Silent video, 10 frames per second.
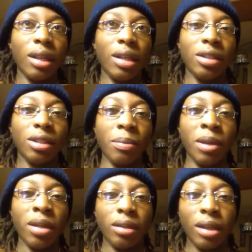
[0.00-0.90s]
it just
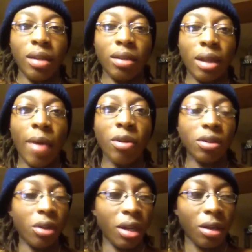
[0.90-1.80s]
meant that I
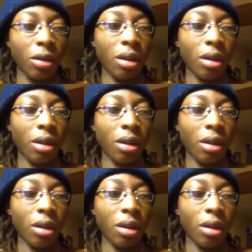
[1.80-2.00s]
wasn't drinking